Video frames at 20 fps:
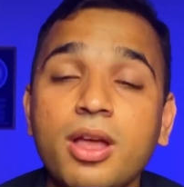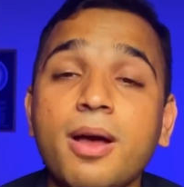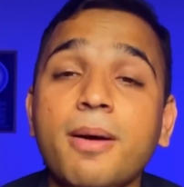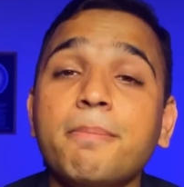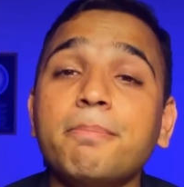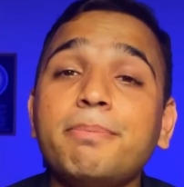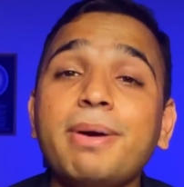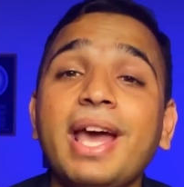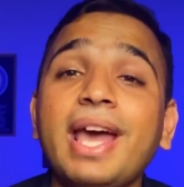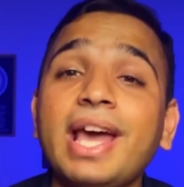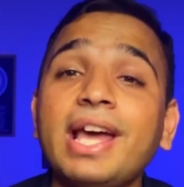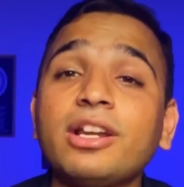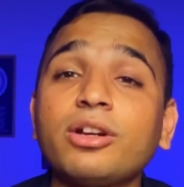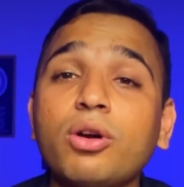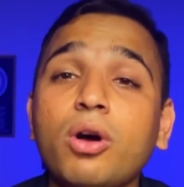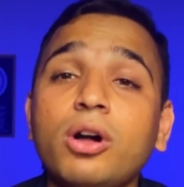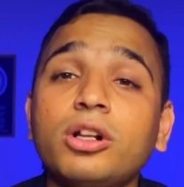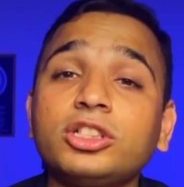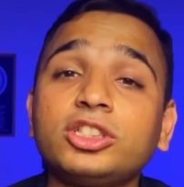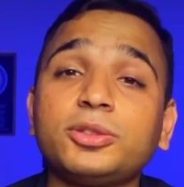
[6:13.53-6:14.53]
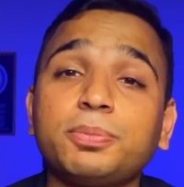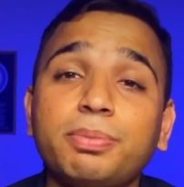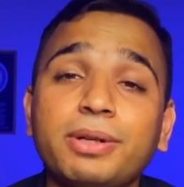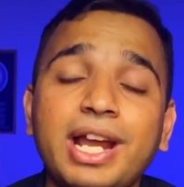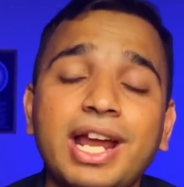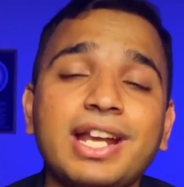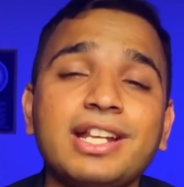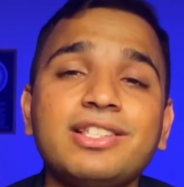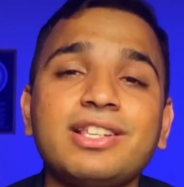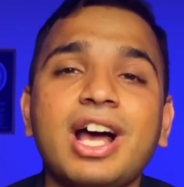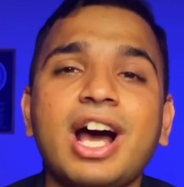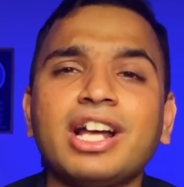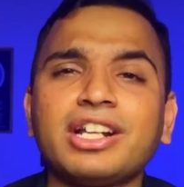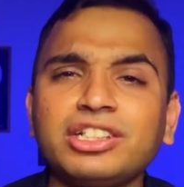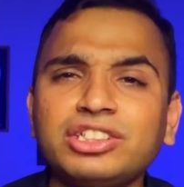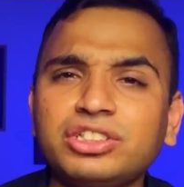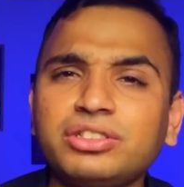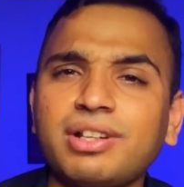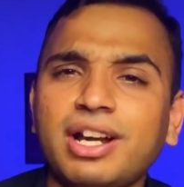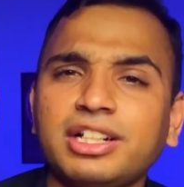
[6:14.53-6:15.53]
Bear call spreads are a
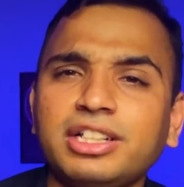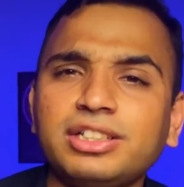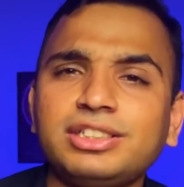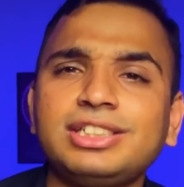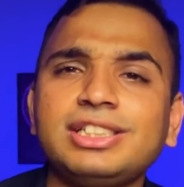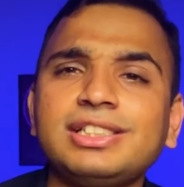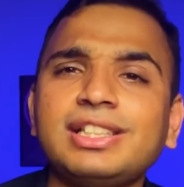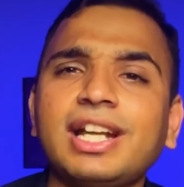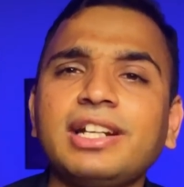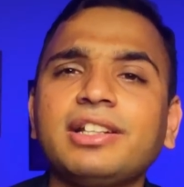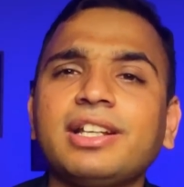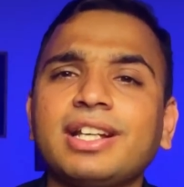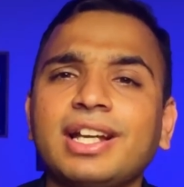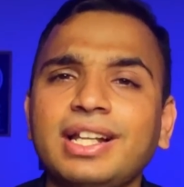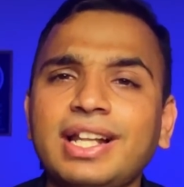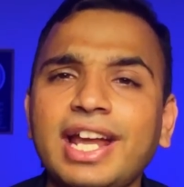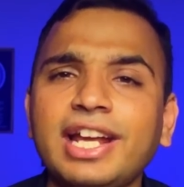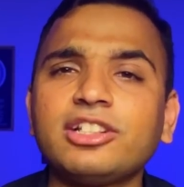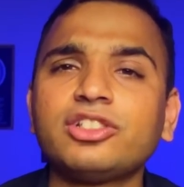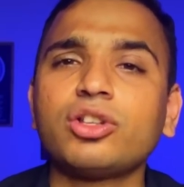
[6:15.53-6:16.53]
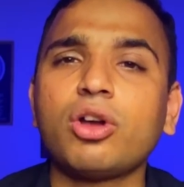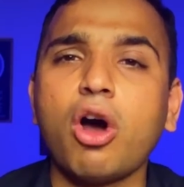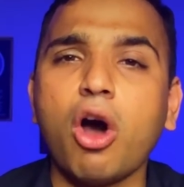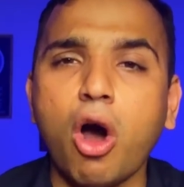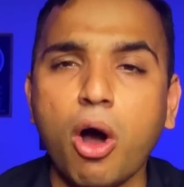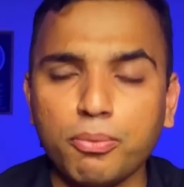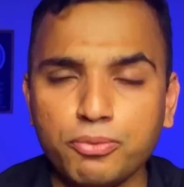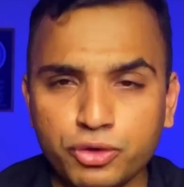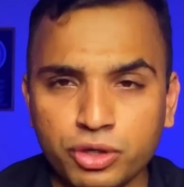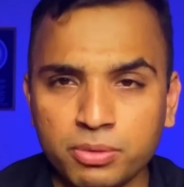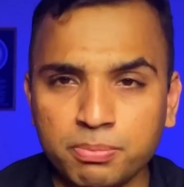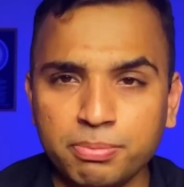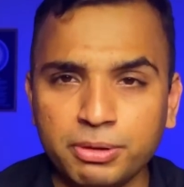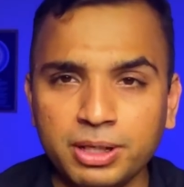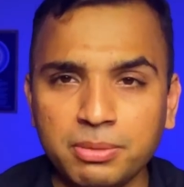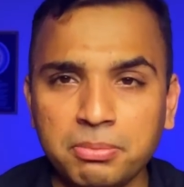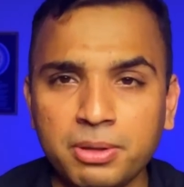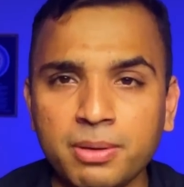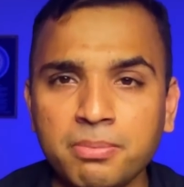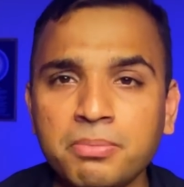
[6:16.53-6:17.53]
strategy that collects option
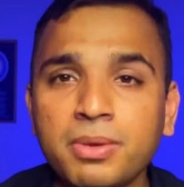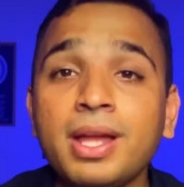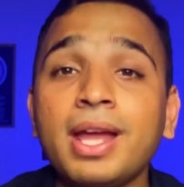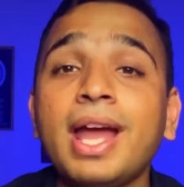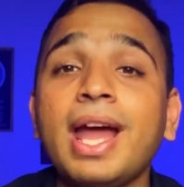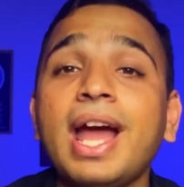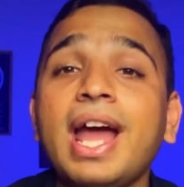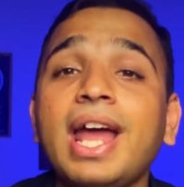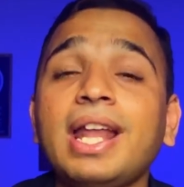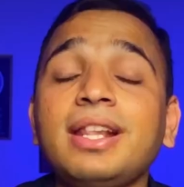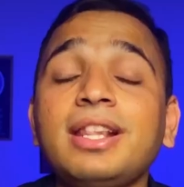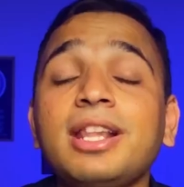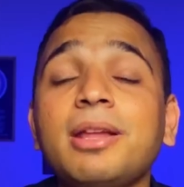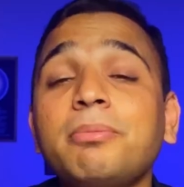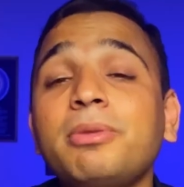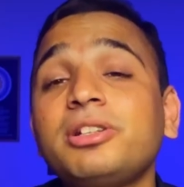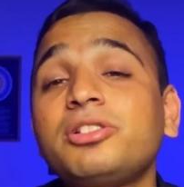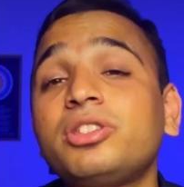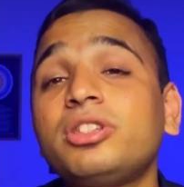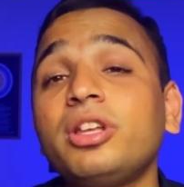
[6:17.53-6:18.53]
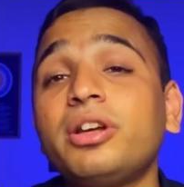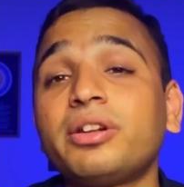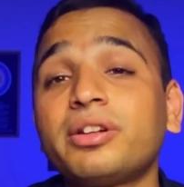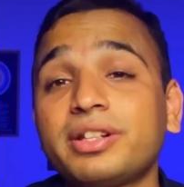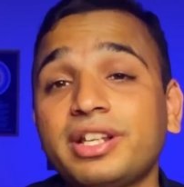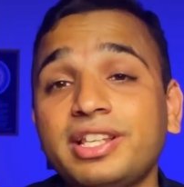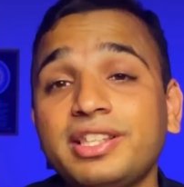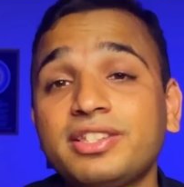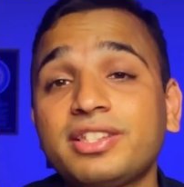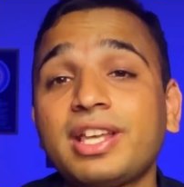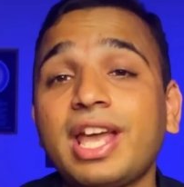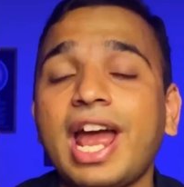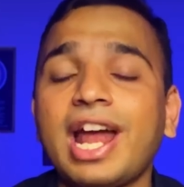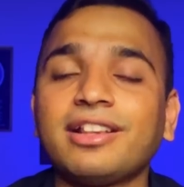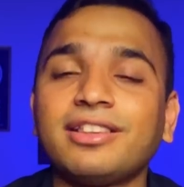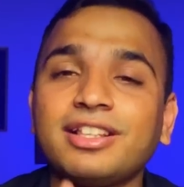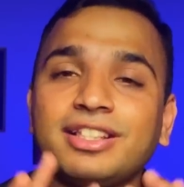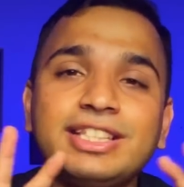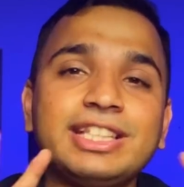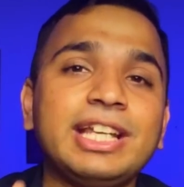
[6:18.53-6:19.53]
premium and limits the risk
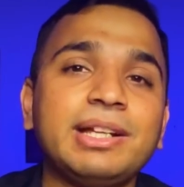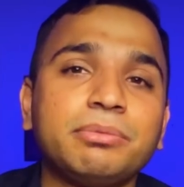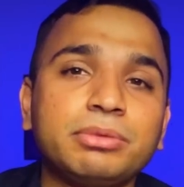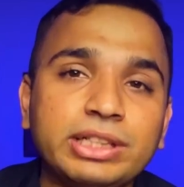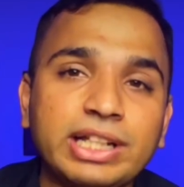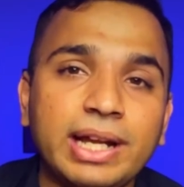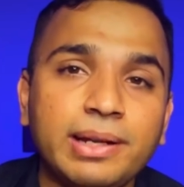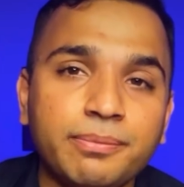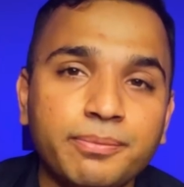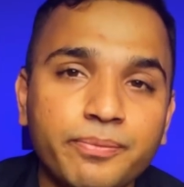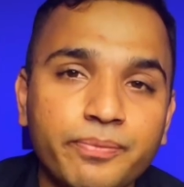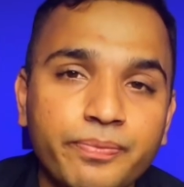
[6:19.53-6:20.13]
at the same time.